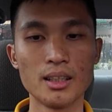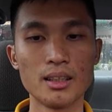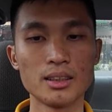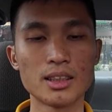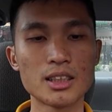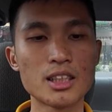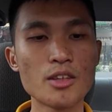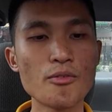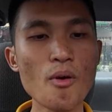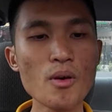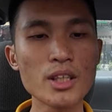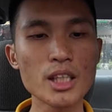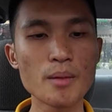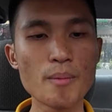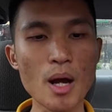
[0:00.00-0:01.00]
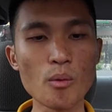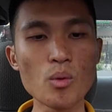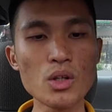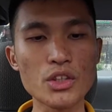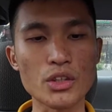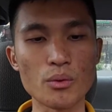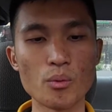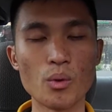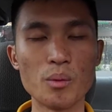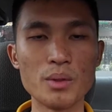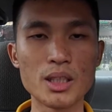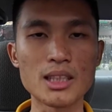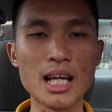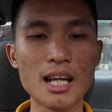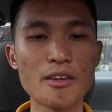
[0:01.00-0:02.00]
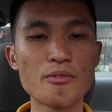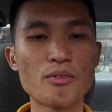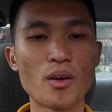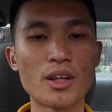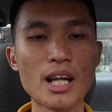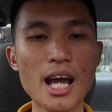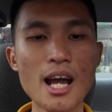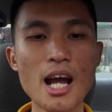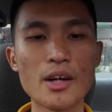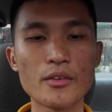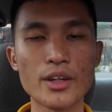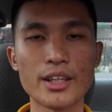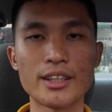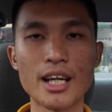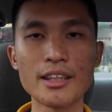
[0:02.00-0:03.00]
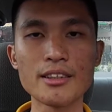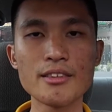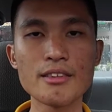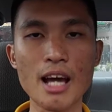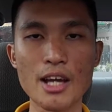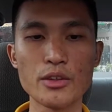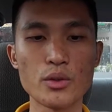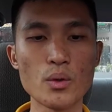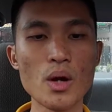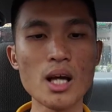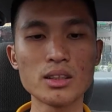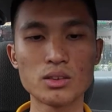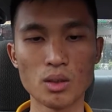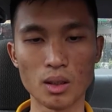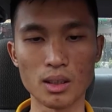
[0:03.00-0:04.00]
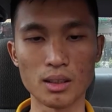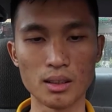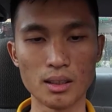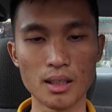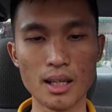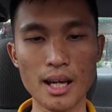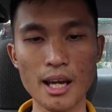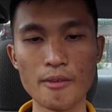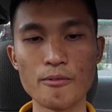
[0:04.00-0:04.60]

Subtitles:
64GB version will be selling for $999 and